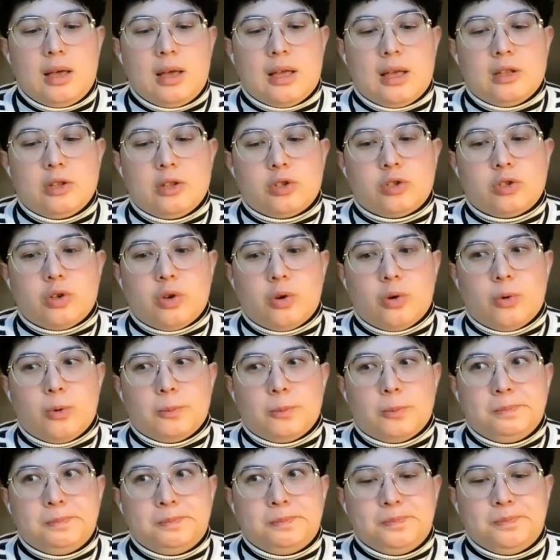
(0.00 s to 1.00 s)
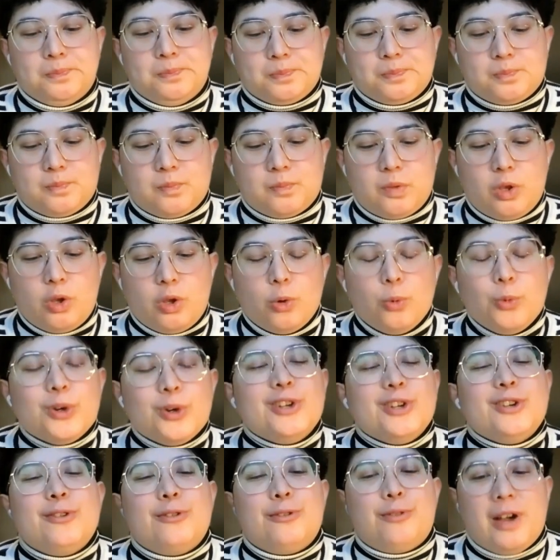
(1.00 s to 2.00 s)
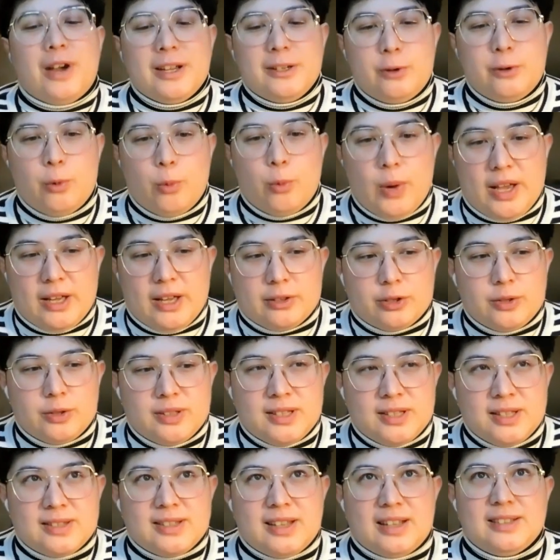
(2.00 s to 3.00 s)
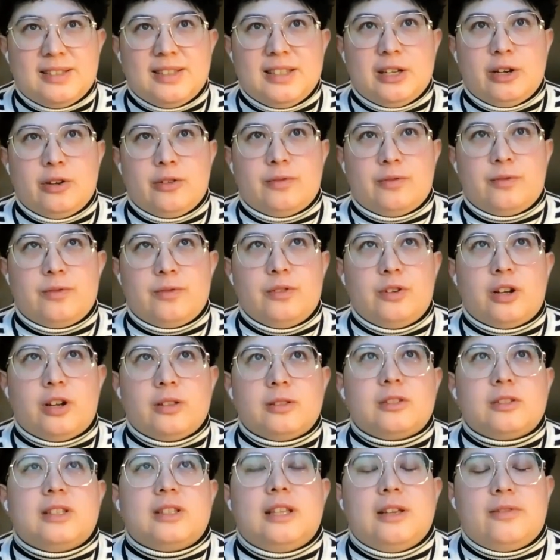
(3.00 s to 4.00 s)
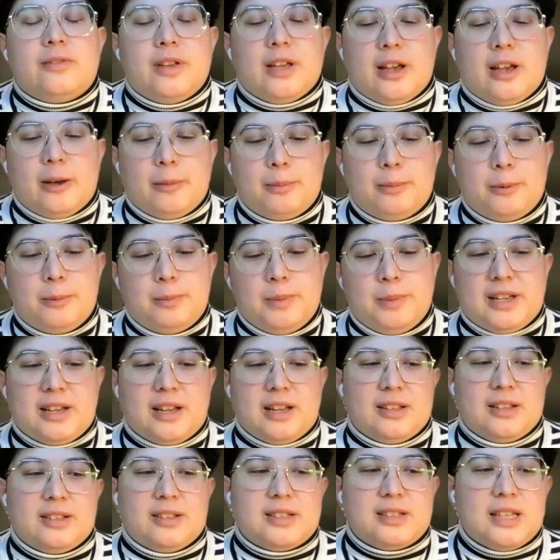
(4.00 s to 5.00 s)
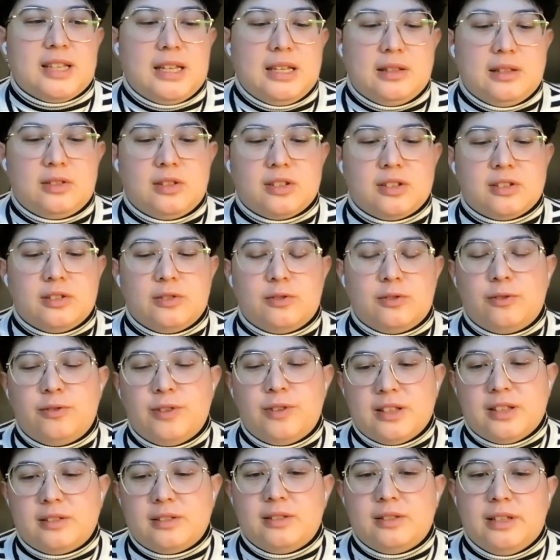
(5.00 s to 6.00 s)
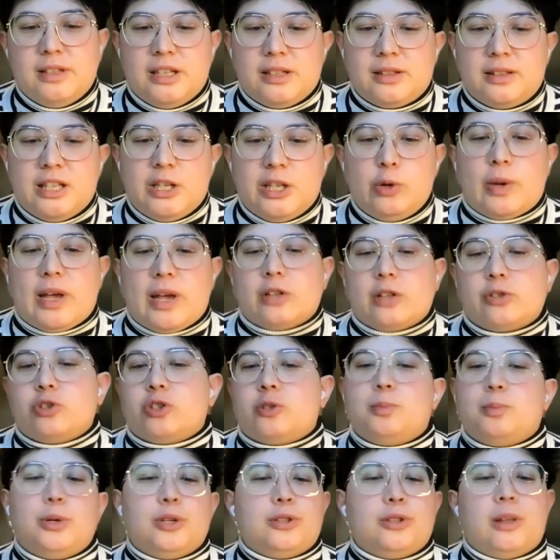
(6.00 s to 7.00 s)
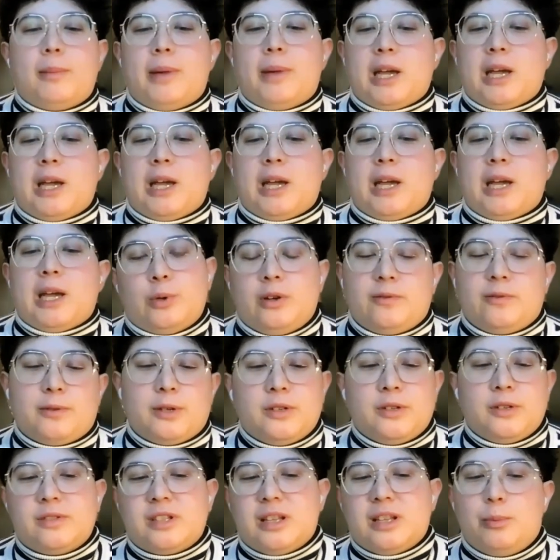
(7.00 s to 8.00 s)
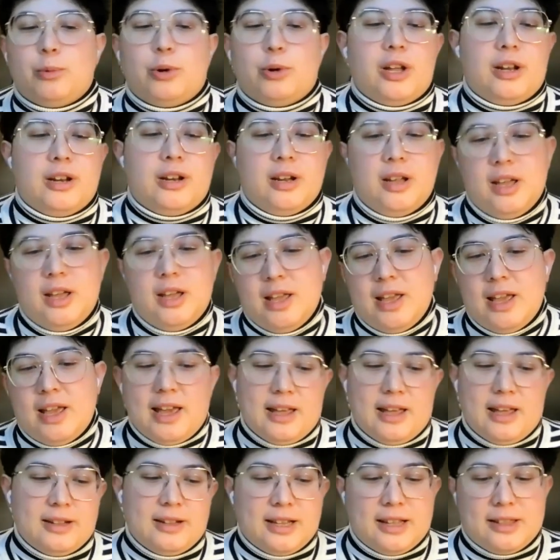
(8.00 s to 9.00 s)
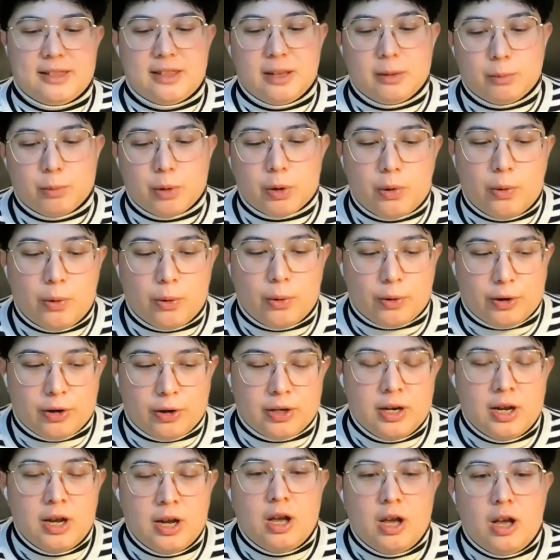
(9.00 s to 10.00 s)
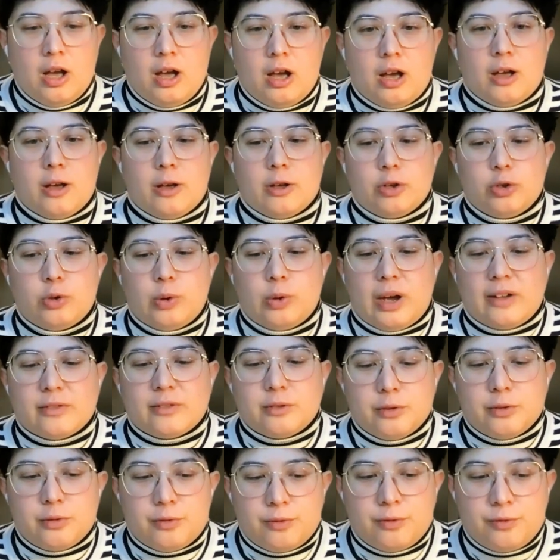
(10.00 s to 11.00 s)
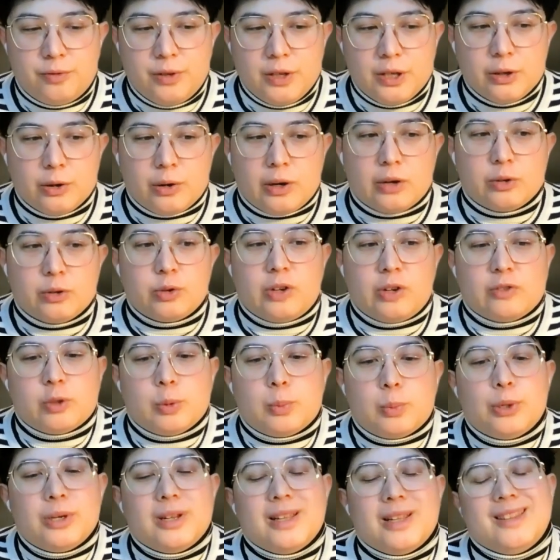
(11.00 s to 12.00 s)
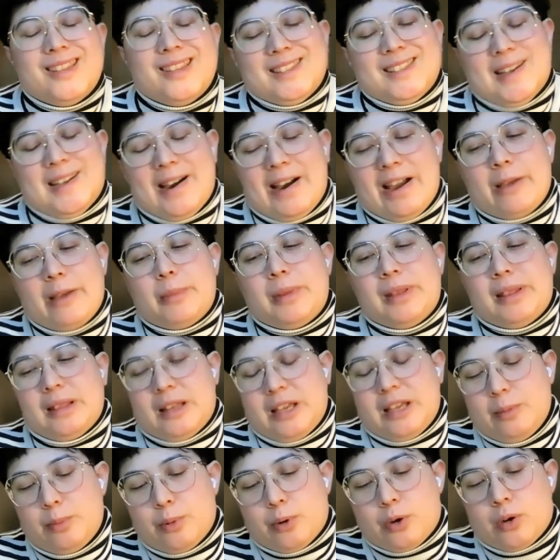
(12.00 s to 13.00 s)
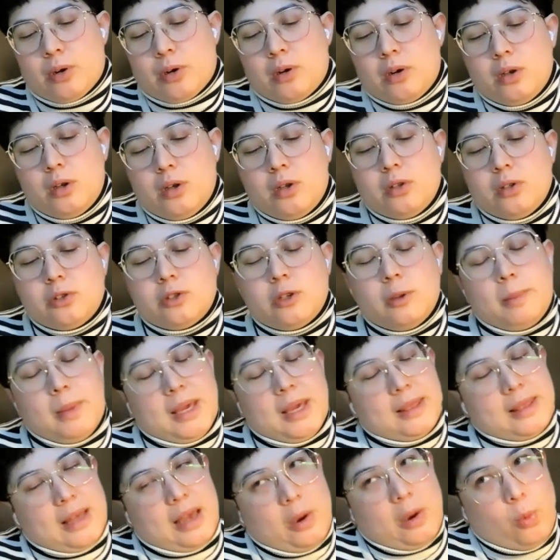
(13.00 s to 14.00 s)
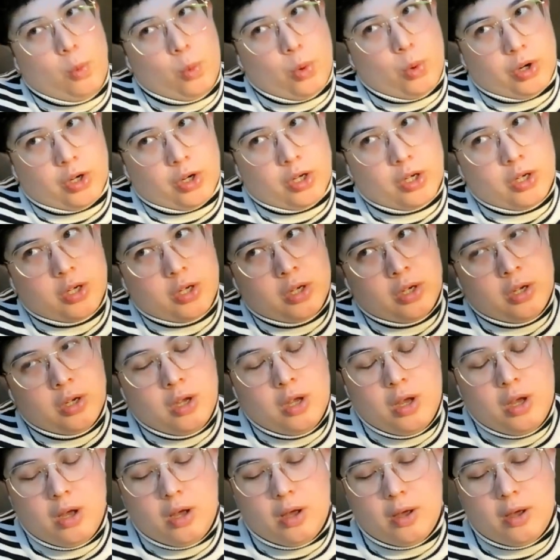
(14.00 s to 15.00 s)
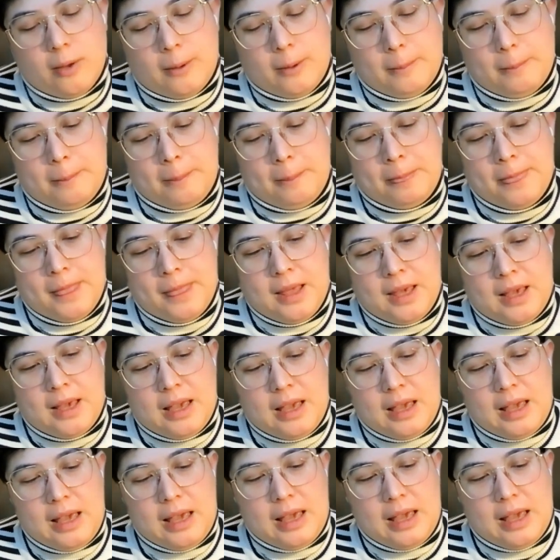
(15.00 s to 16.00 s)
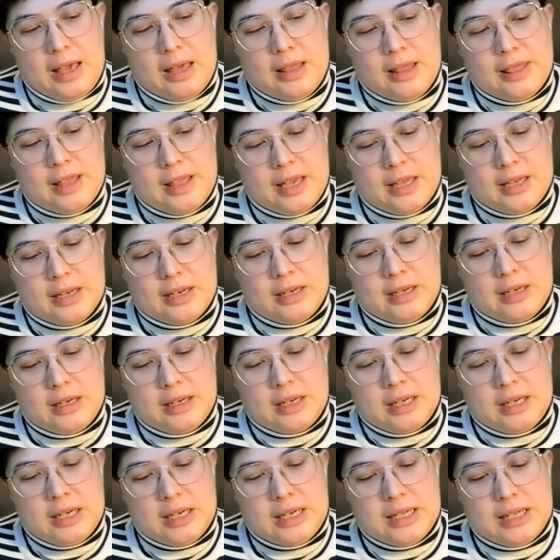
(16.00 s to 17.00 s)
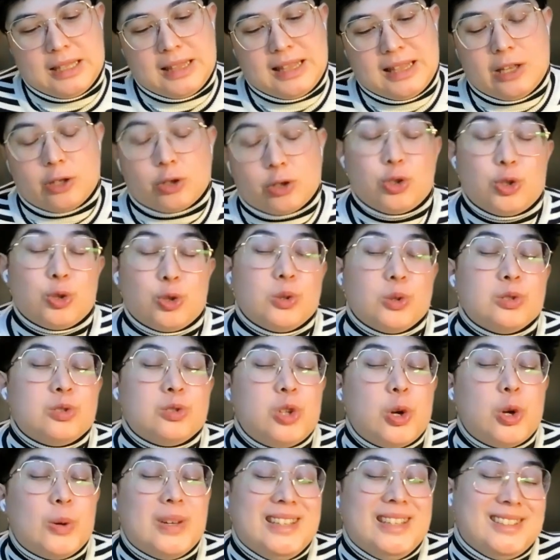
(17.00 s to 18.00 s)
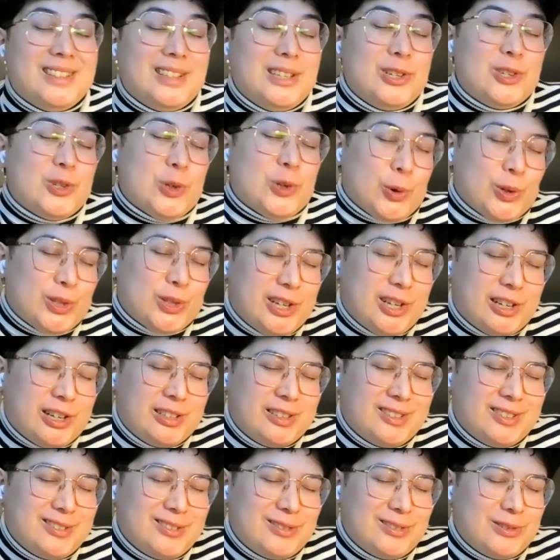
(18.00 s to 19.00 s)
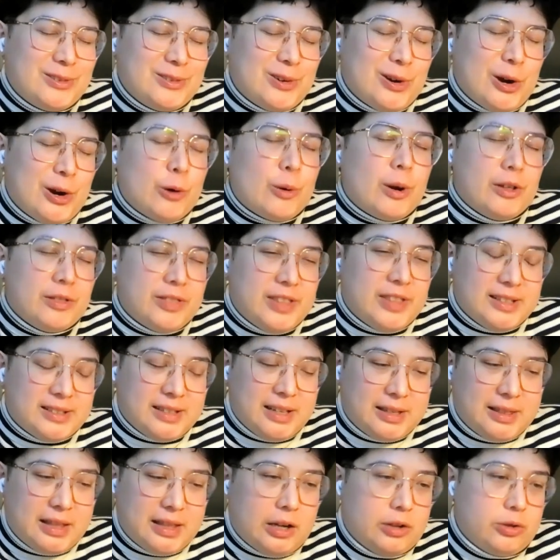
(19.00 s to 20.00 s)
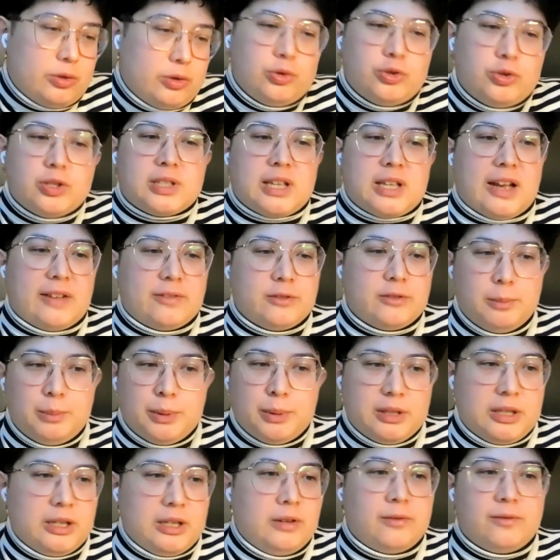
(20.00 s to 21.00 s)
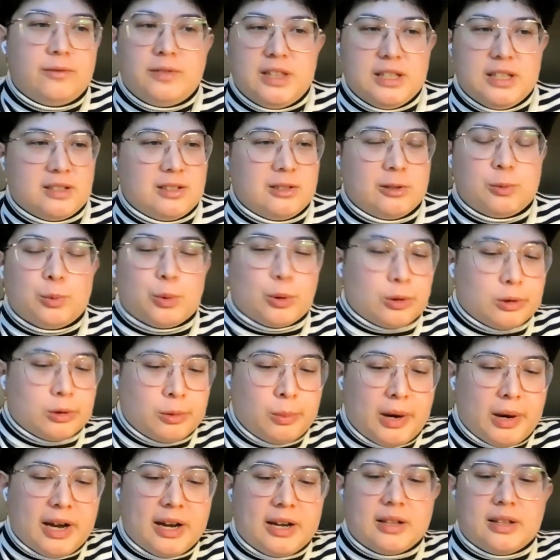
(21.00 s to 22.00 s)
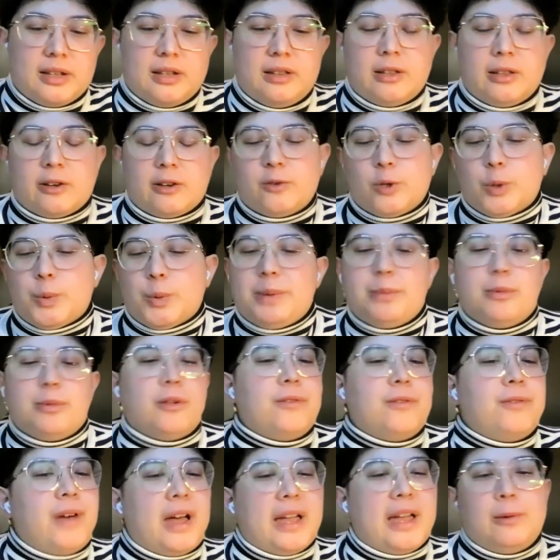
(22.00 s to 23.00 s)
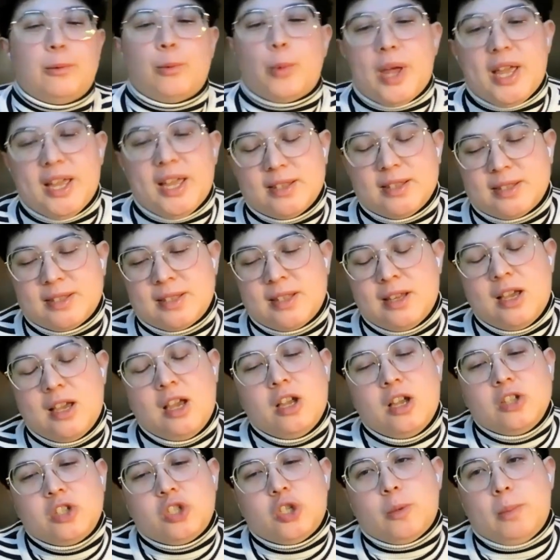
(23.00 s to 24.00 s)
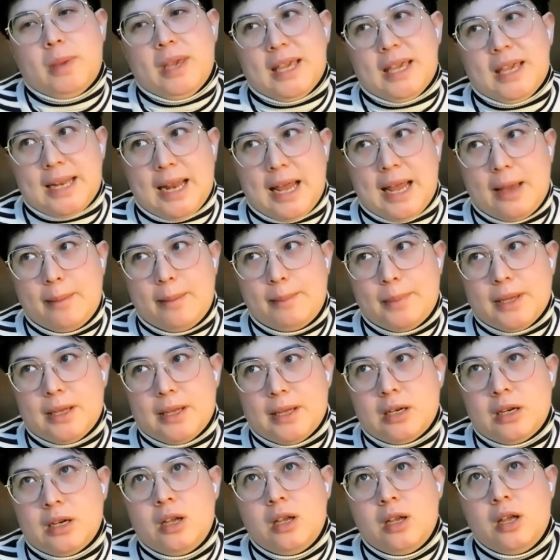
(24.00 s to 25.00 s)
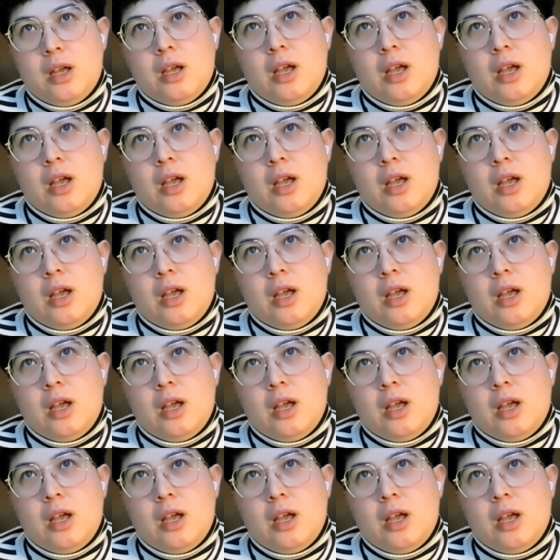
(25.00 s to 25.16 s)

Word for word: And so we're going to find a way. So it's this idea of not giving up because it doesn't fit neatly. You can't just put the microphone in front of someone and let them record. Uh, you have to figure out, you have to put in the time and labor to make that work. Um, and then, yeah, so there is no easy shortcut around things like that. You just have to believe this is worthwhile and therefore we will find ways to make it happen.